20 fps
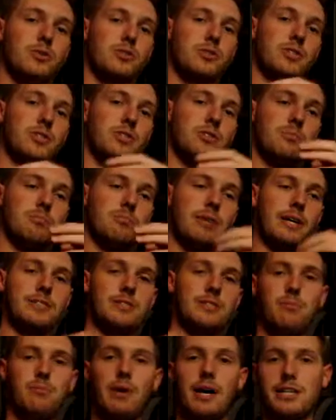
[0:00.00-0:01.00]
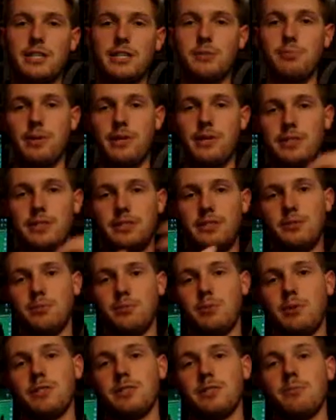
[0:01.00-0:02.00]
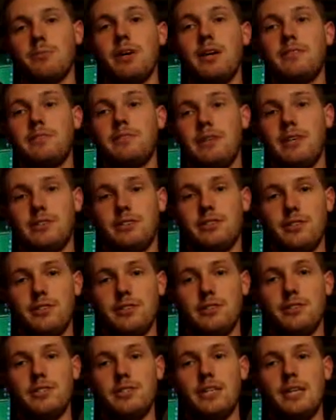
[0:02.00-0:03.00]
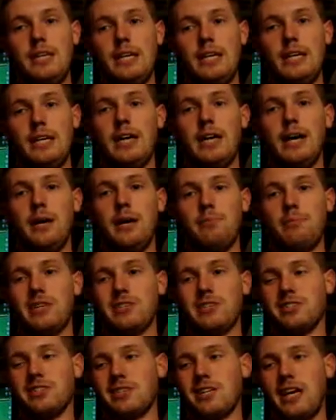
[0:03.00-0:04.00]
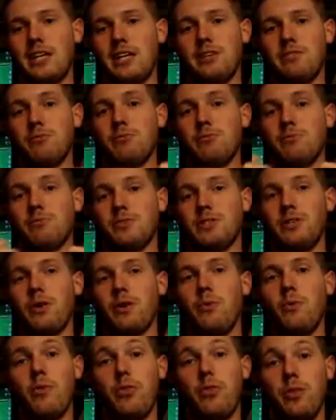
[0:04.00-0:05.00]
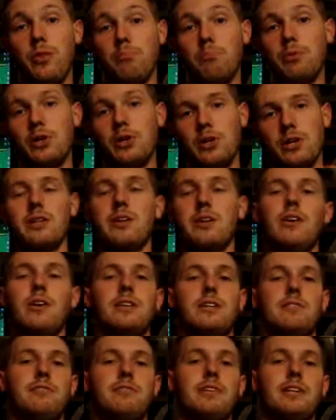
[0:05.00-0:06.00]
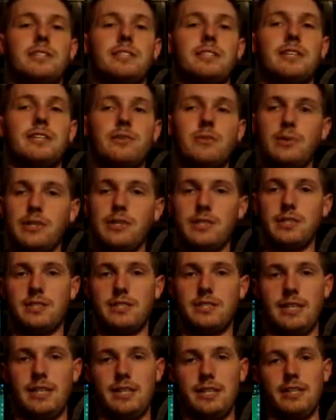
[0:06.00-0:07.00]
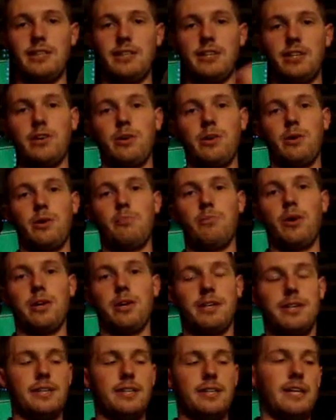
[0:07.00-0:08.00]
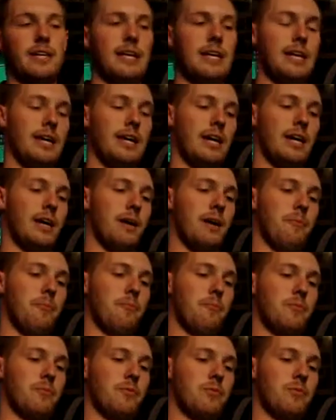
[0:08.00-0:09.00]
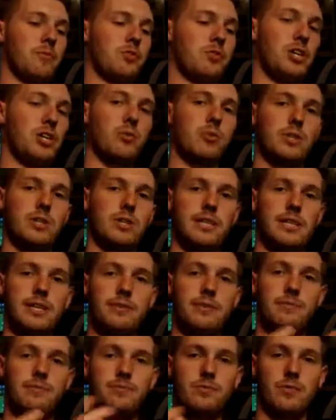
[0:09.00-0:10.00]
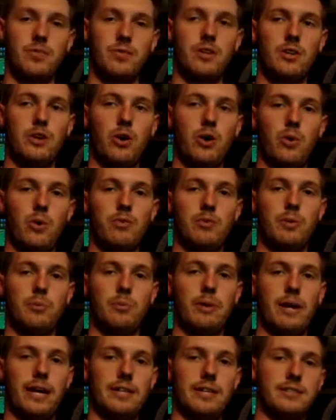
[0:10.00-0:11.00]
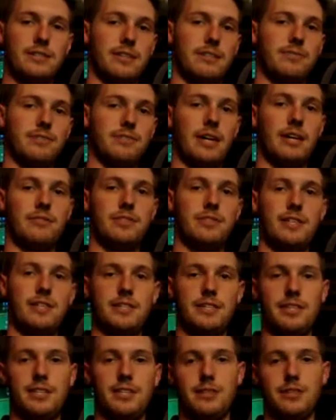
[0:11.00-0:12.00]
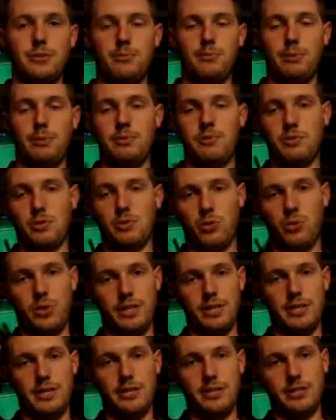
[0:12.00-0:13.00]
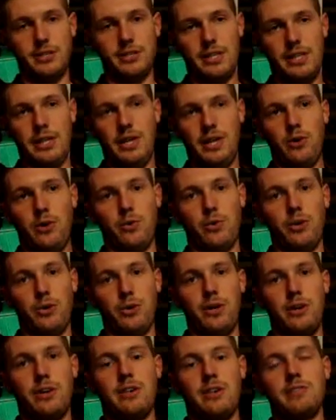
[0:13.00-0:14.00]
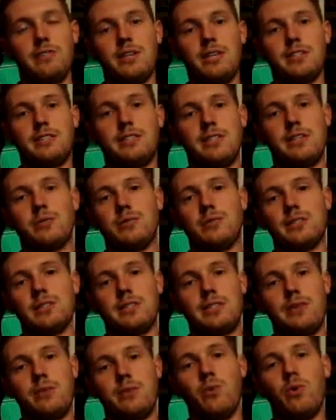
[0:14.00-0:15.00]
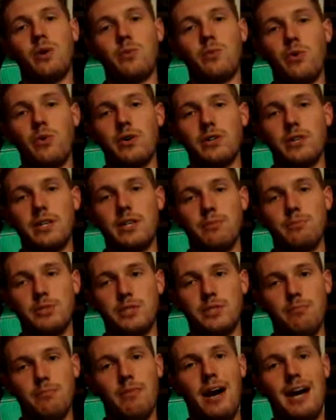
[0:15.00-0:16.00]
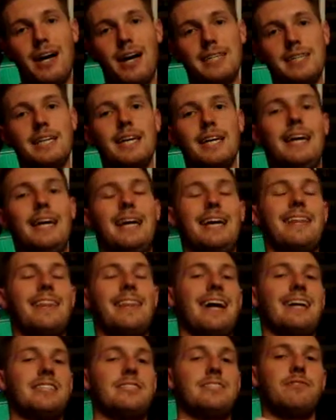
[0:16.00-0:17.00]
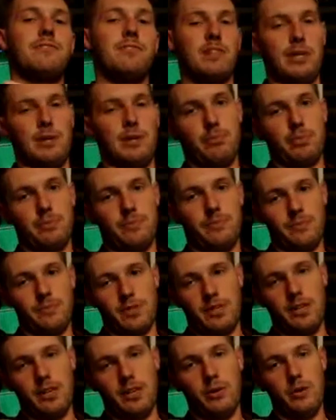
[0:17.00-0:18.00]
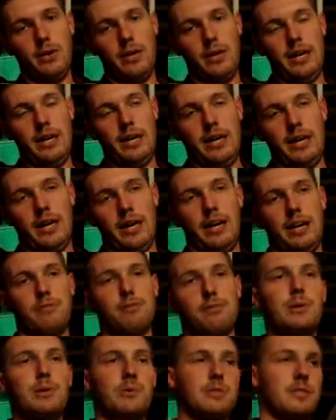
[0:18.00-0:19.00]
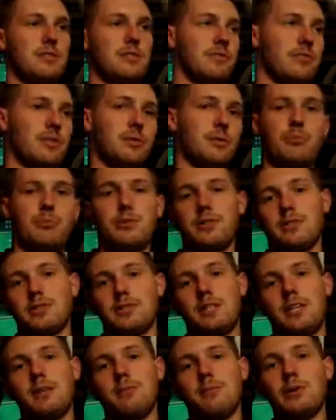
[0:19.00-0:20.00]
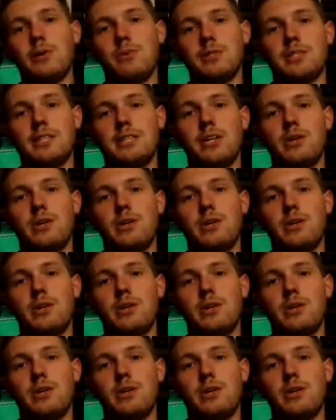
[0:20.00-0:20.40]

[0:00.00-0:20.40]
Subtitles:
just based on my experience of my investors, and just kind of, the book on investing in real estate in the current market. Generally, over the past, say, 5, 10 years, maybe even 20 years, when you hear investing in real estate, one word comes to mind, and that's flip. Everybody wants to flip real estate. Everybody wants